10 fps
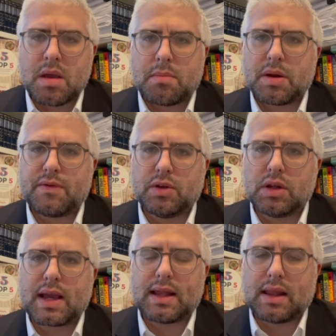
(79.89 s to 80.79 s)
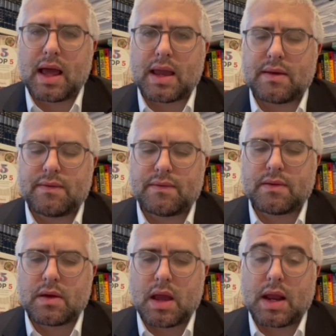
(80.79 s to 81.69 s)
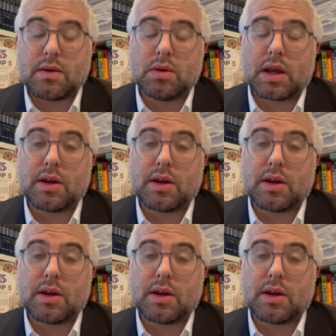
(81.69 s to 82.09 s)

But if you look at life and you look at